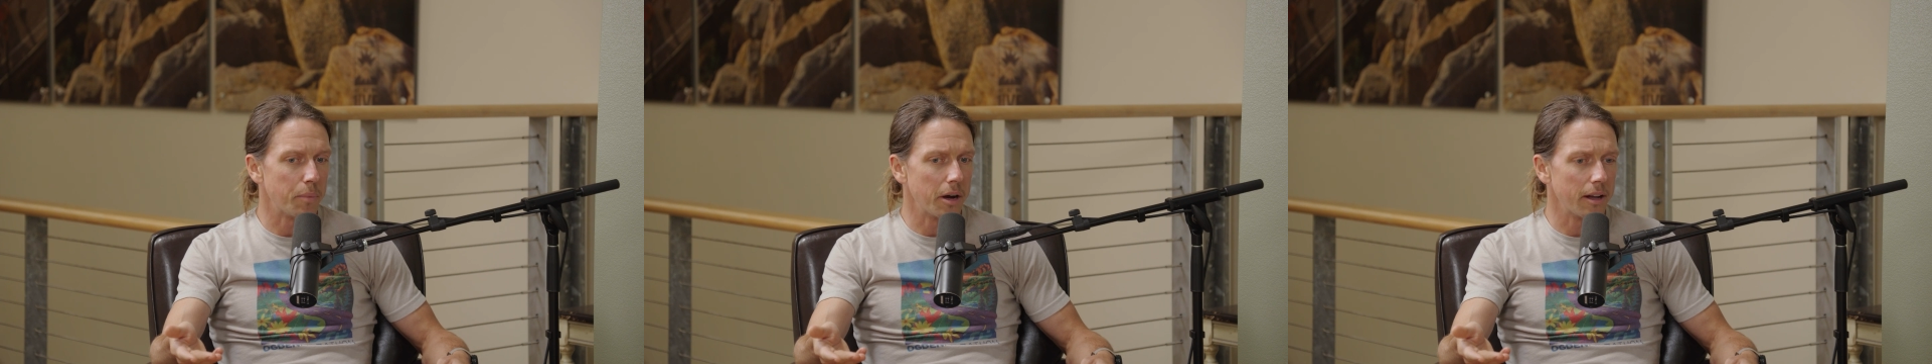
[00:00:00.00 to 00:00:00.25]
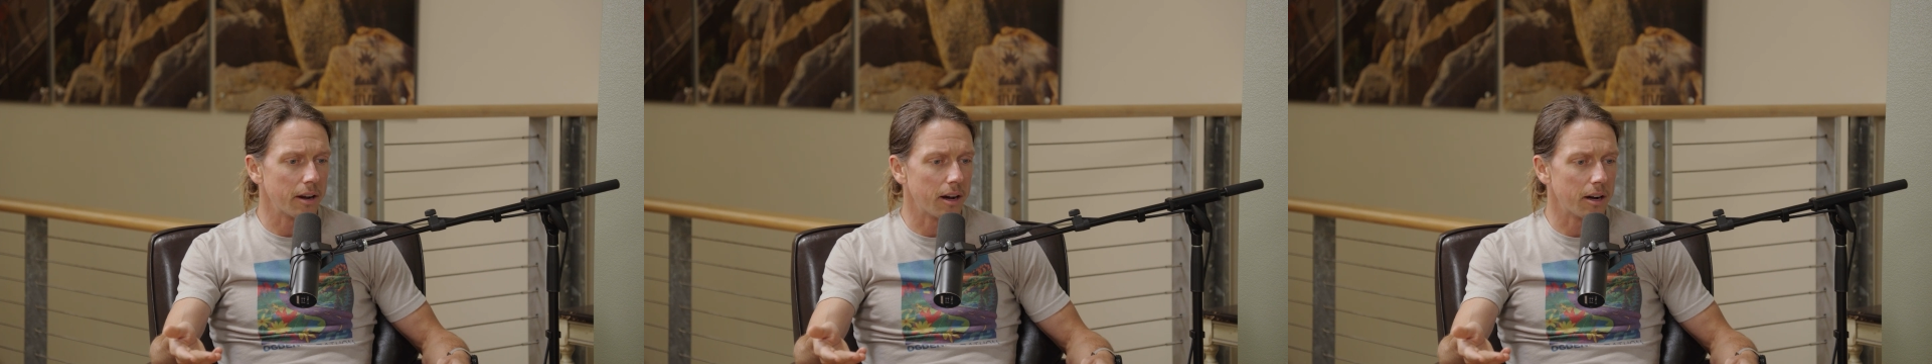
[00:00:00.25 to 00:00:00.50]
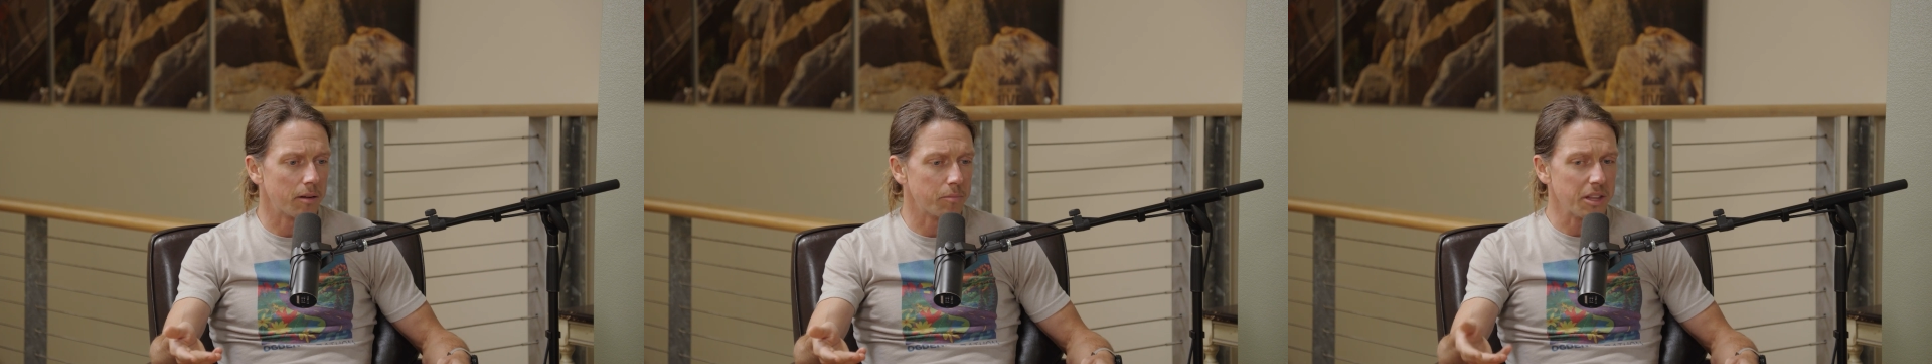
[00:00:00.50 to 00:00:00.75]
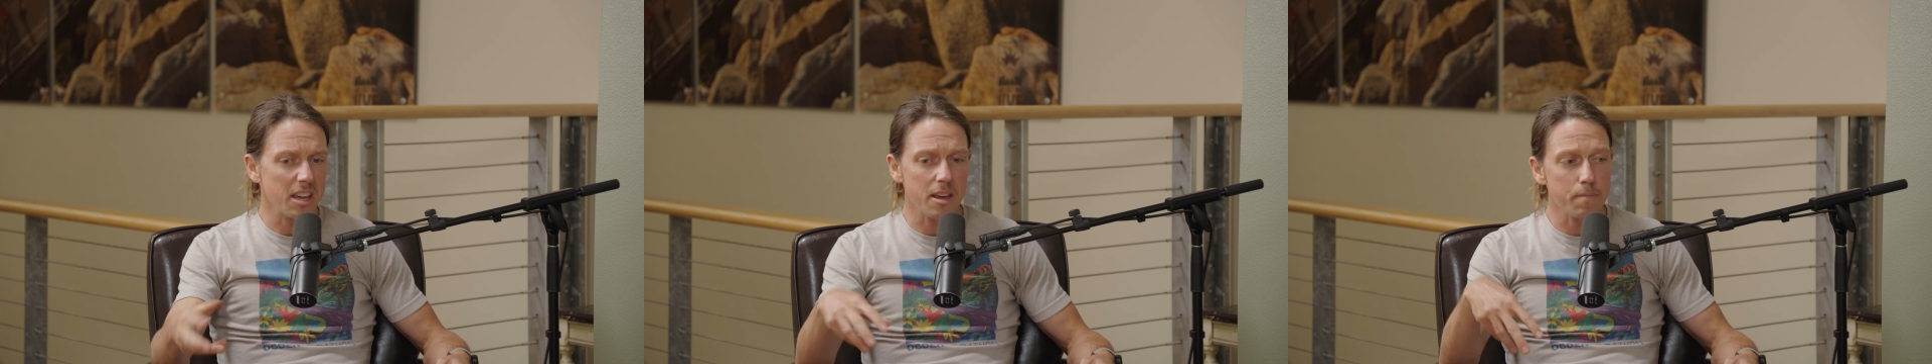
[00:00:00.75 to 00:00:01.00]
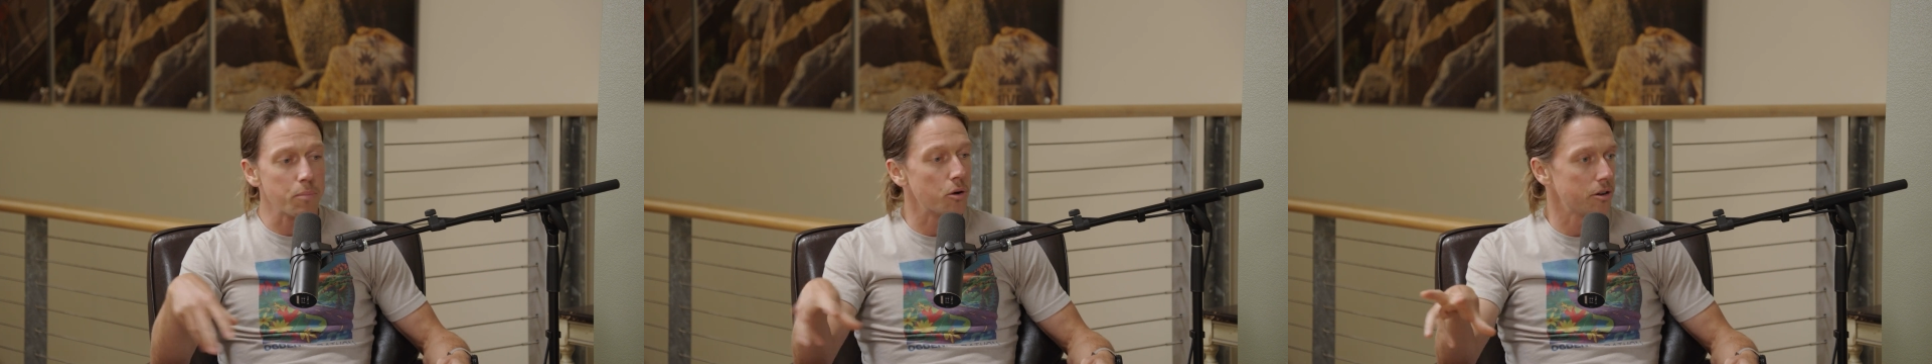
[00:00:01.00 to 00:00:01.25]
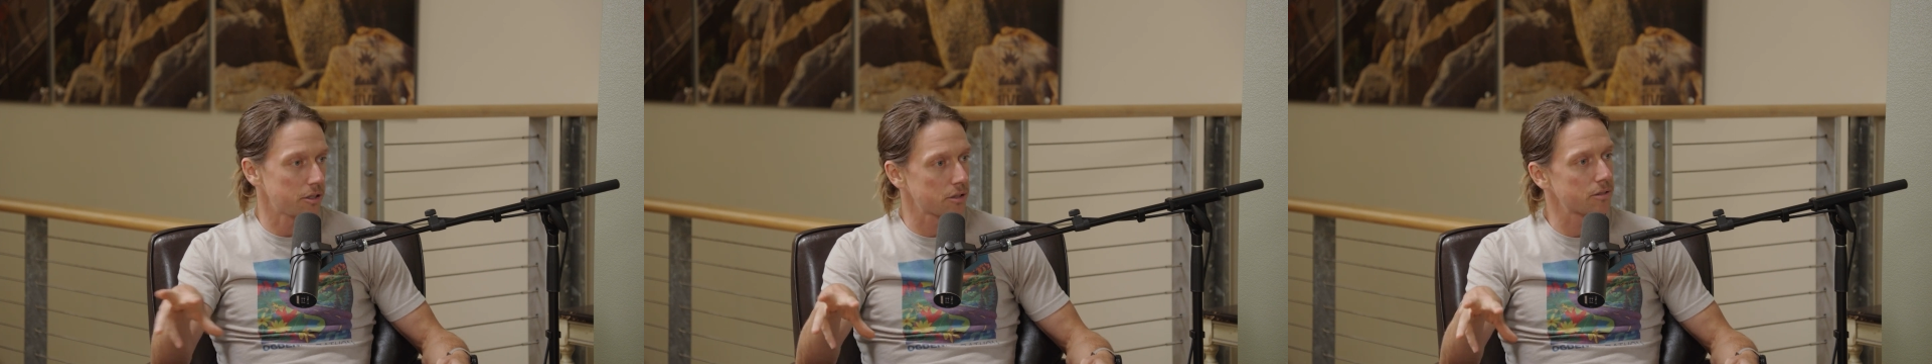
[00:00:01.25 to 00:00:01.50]
But the
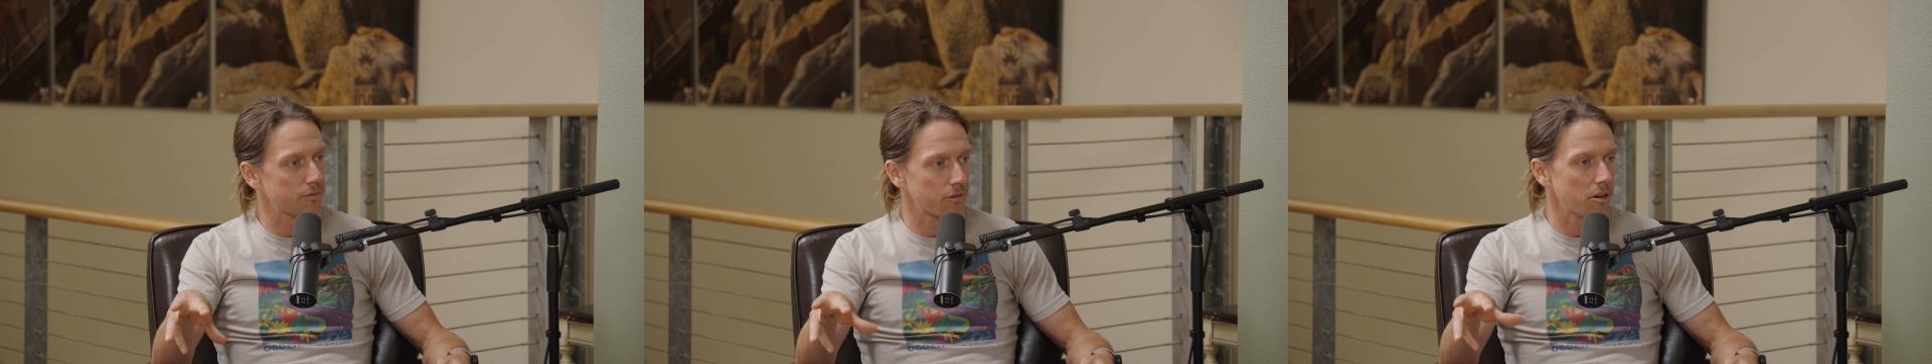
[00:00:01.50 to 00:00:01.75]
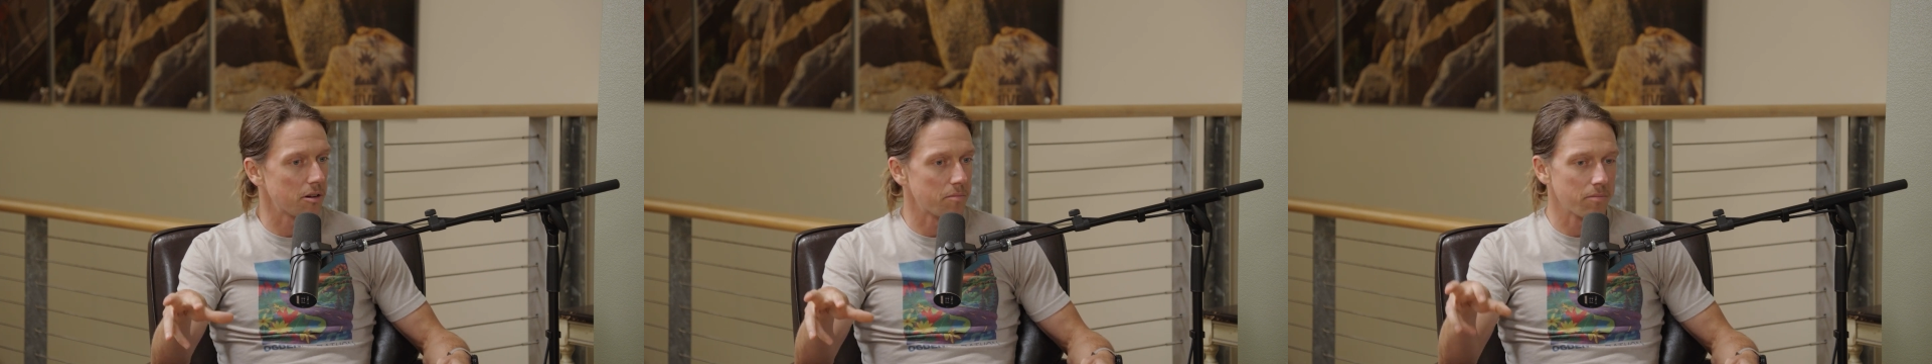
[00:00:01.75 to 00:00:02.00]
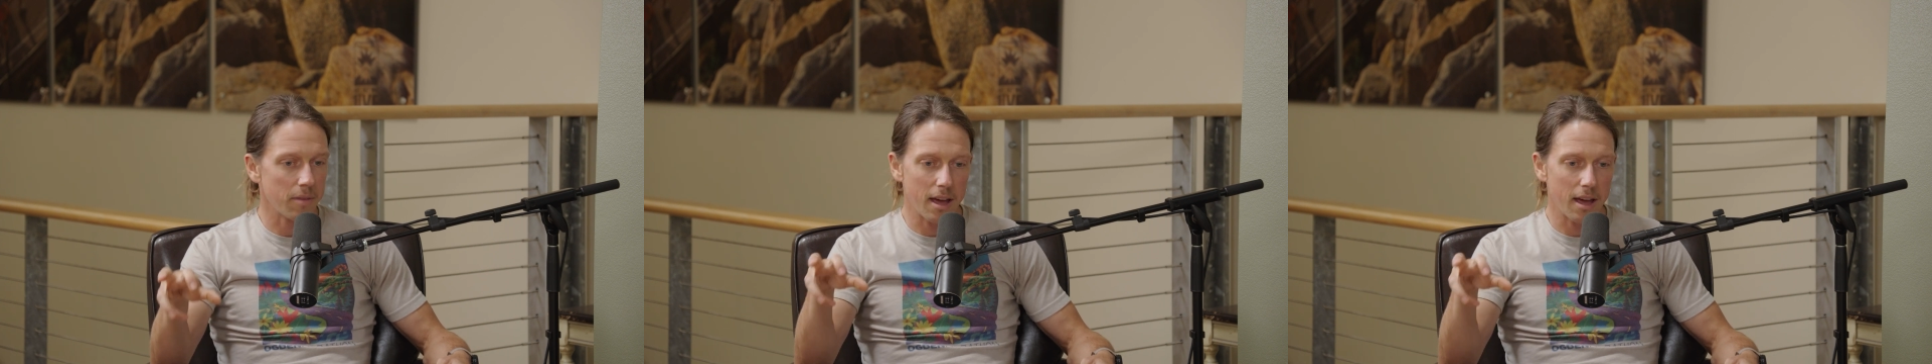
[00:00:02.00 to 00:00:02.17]
inputs from